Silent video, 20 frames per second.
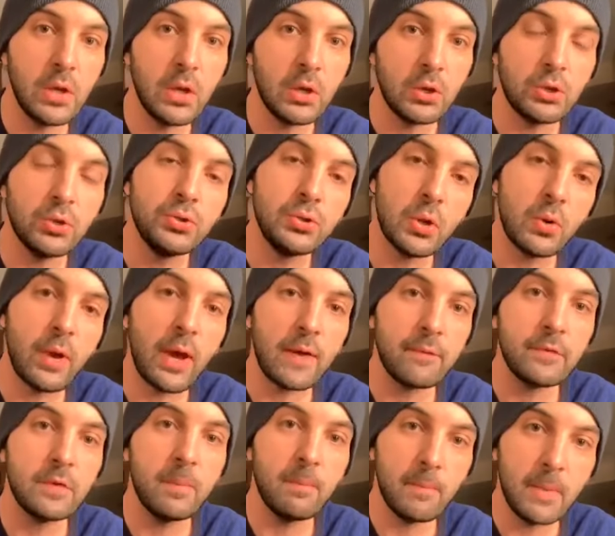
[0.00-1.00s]
You don't have
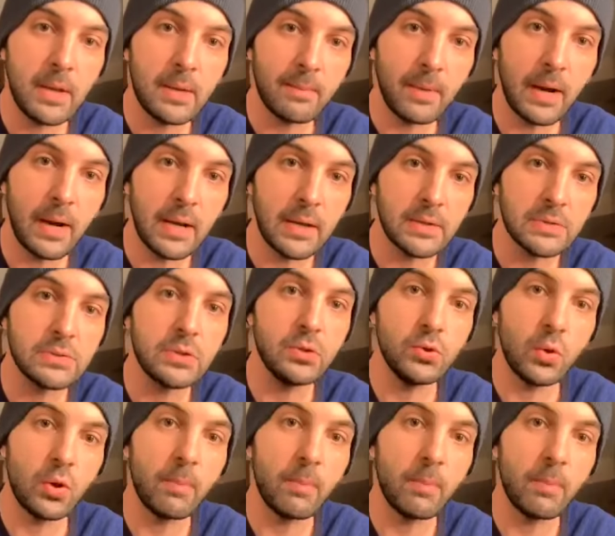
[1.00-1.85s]
to minimize your